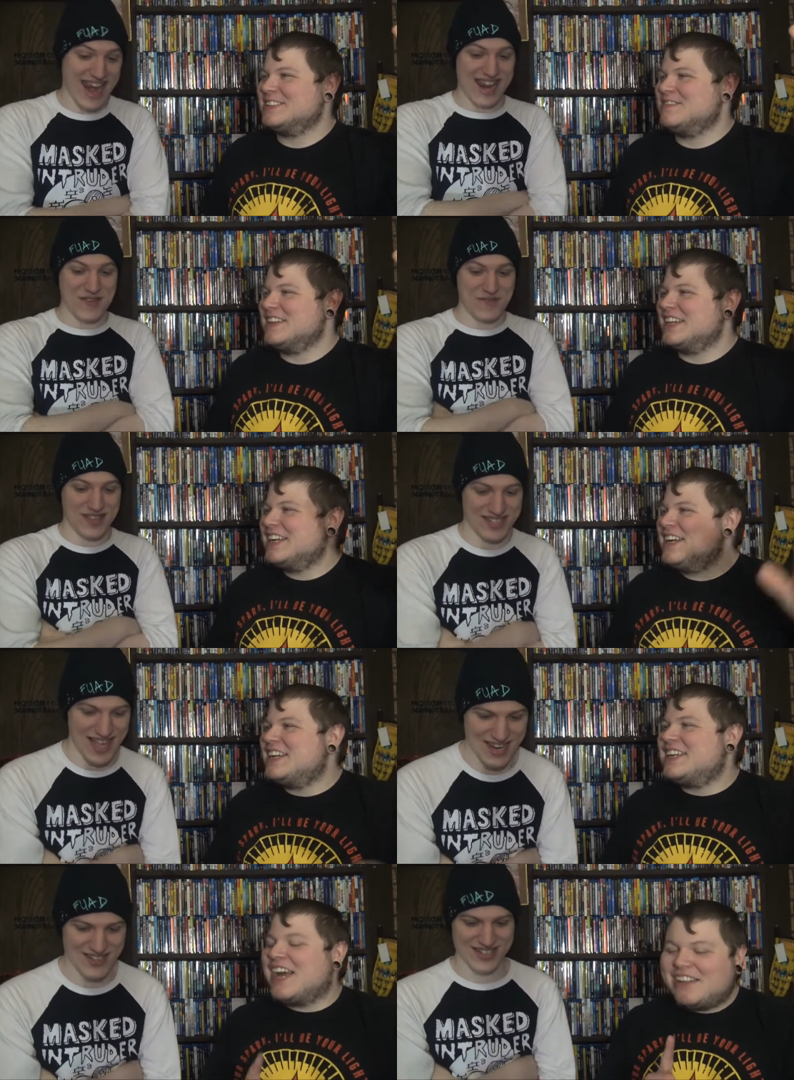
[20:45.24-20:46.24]
Speaker 1: to me. Any of these
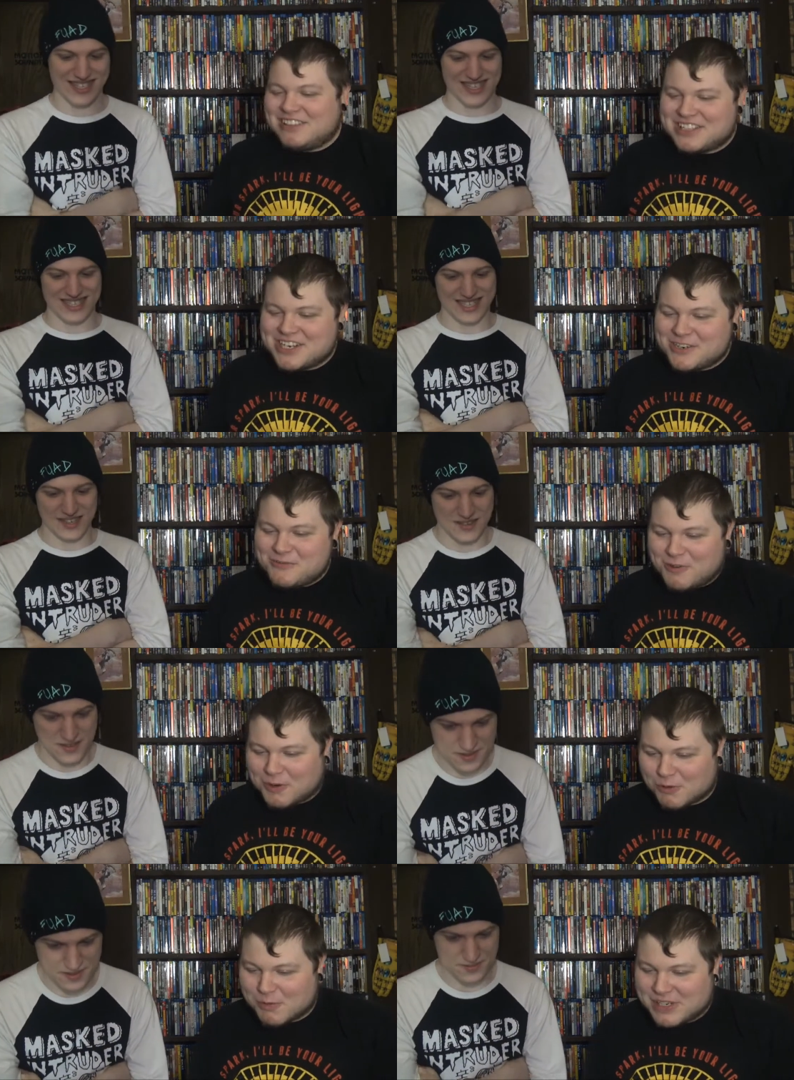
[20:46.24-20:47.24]
actresses. Gal Gadot,
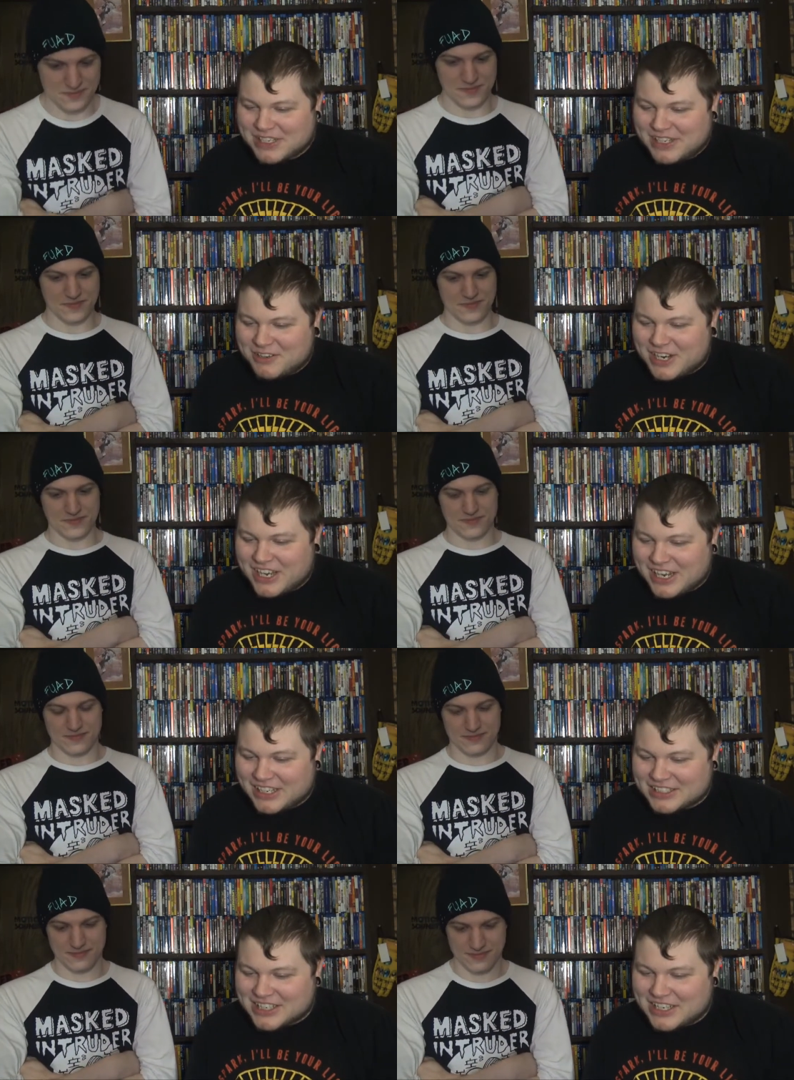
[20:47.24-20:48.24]
Wonder Woman,
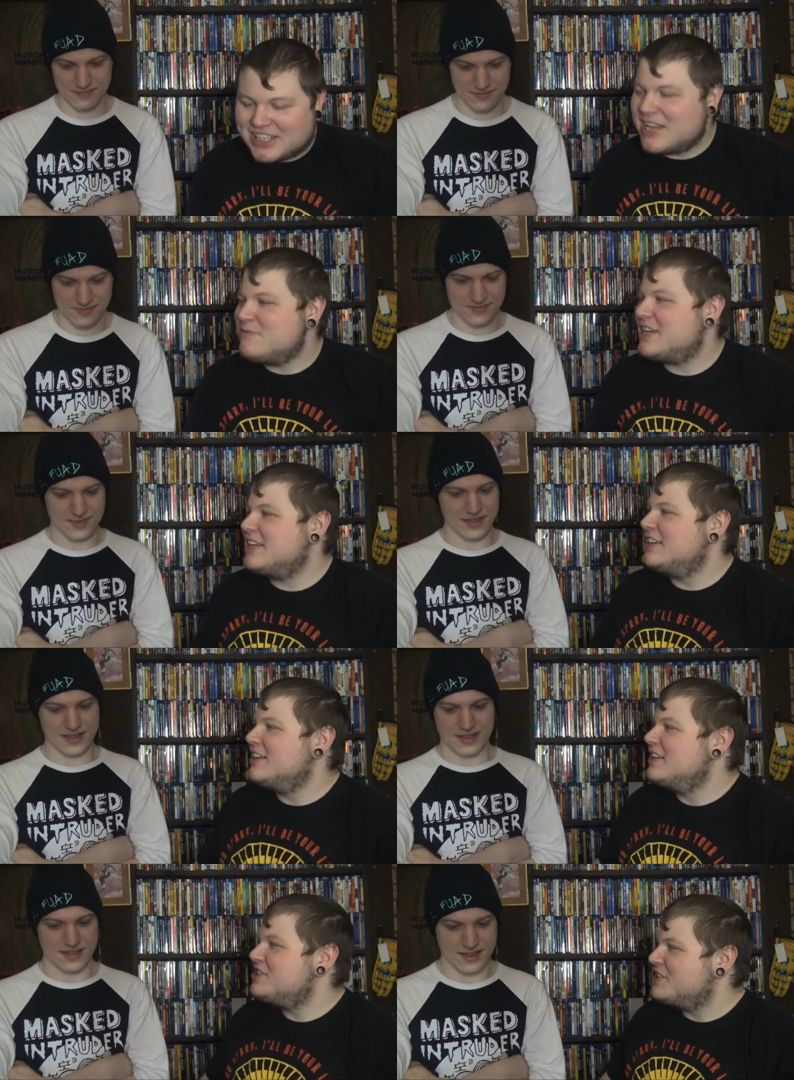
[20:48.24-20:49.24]
and Kate McKinnon,
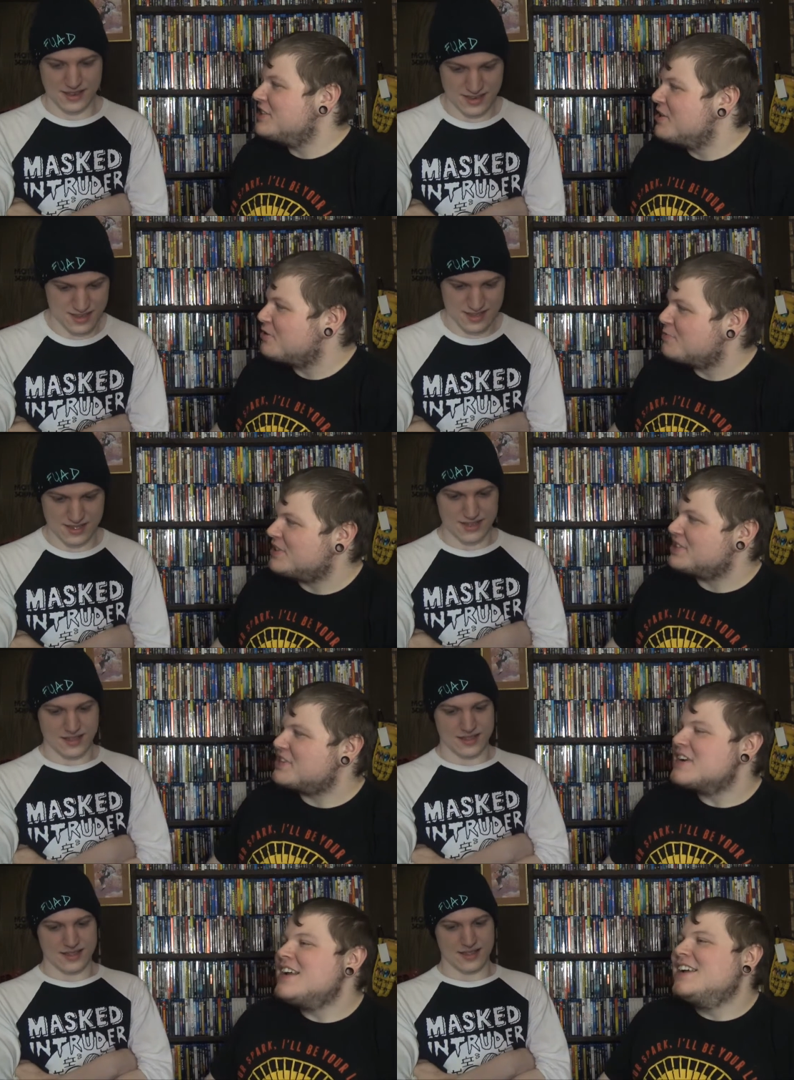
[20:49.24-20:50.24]
she's a
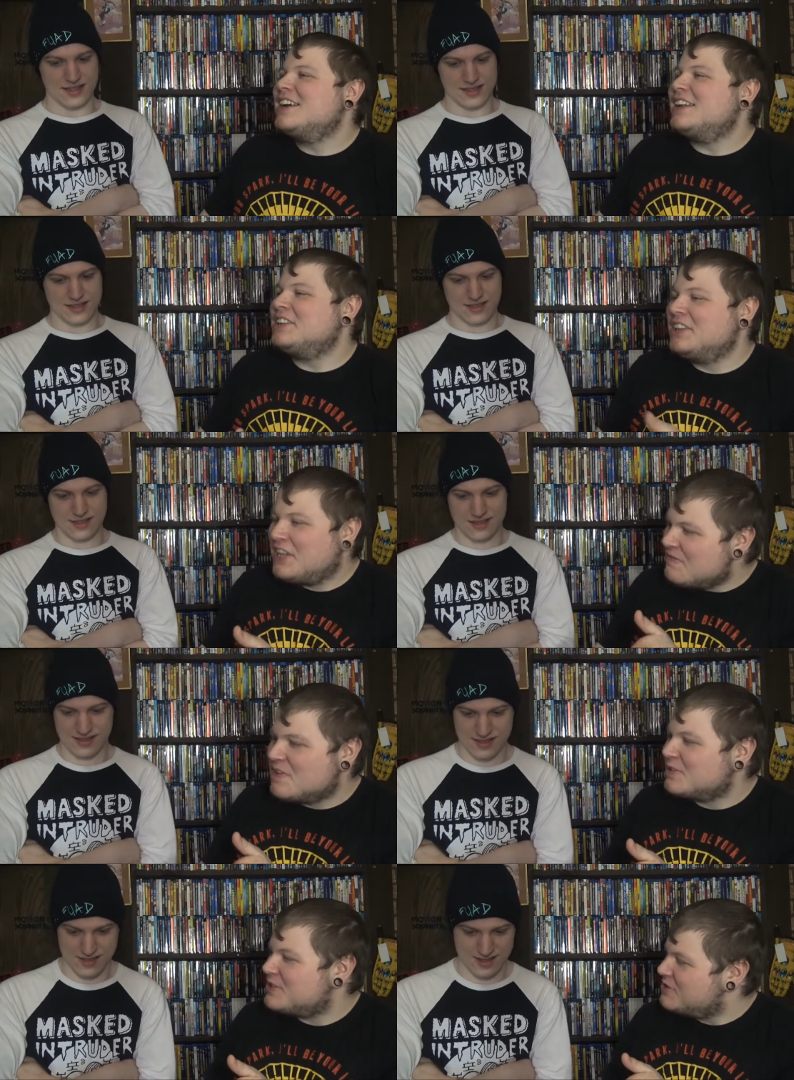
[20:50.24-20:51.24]
Ghostbuster. Love
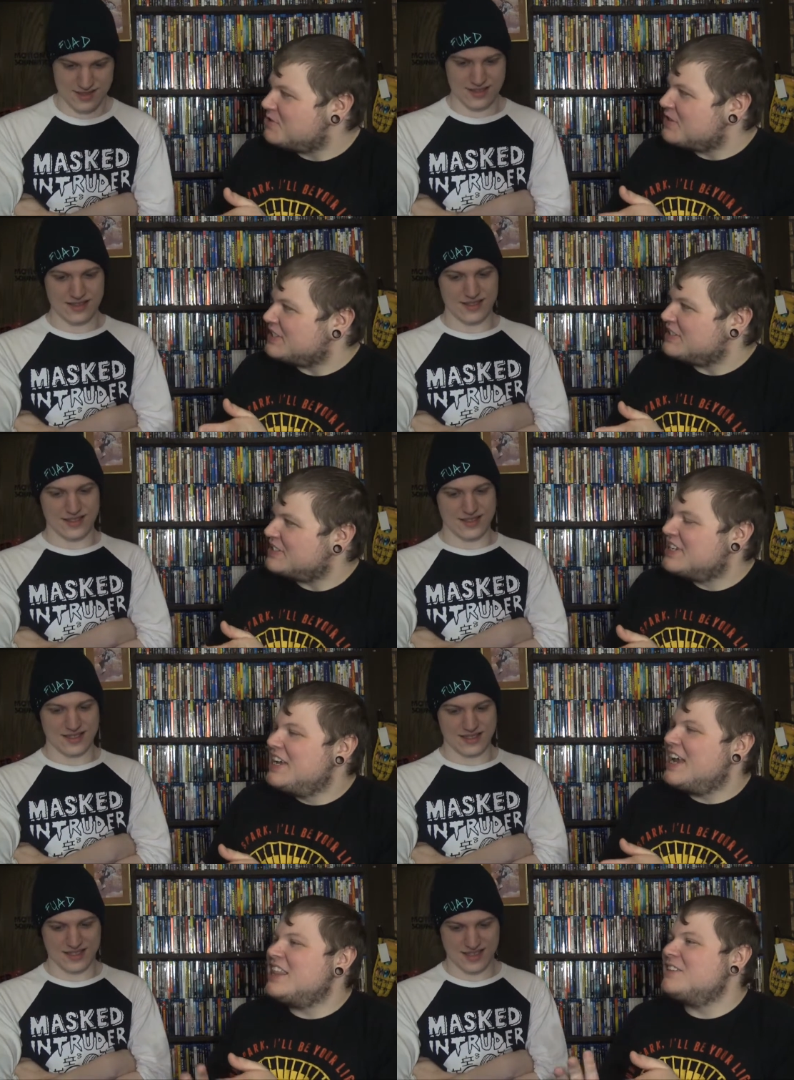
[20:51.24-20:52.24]
those two choices.
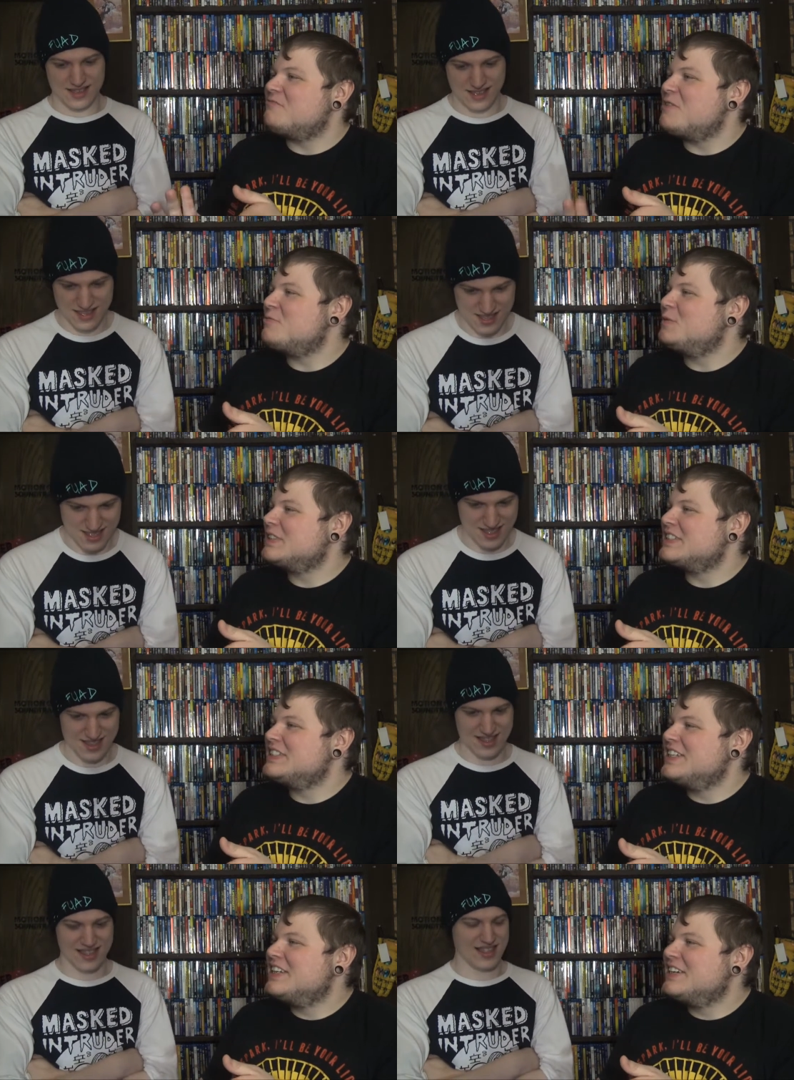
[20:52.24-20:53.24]
And then Rebel
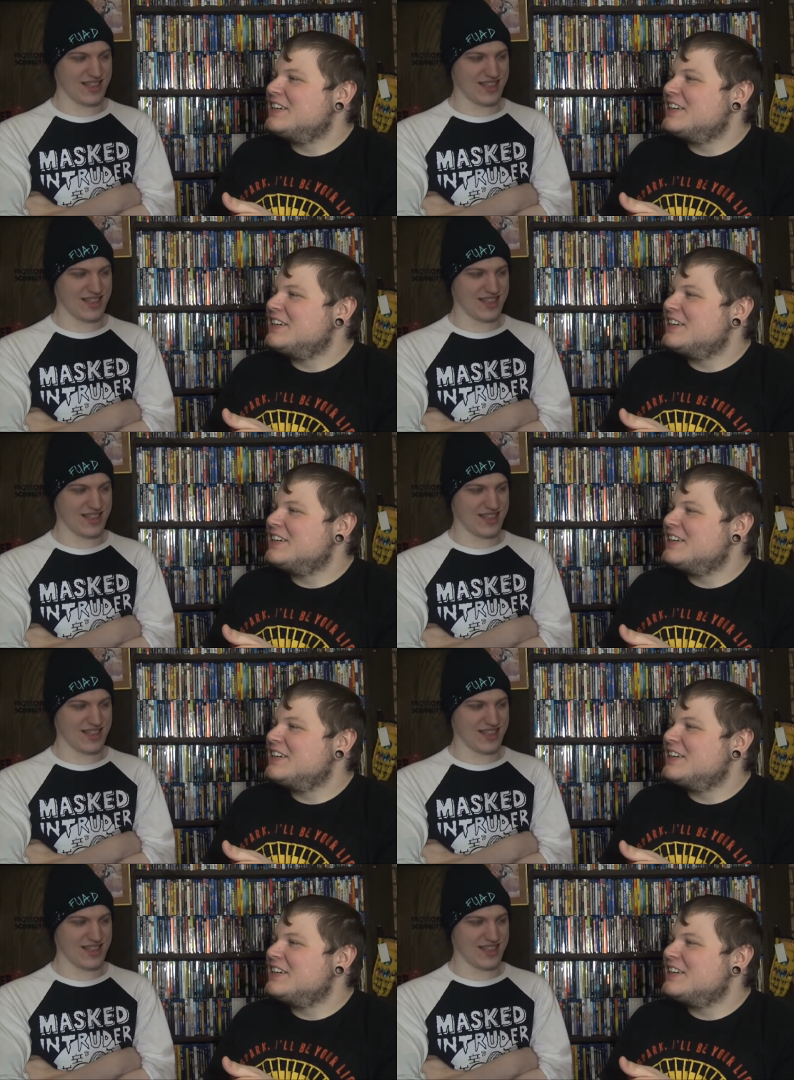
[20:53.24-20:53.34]
Wilson...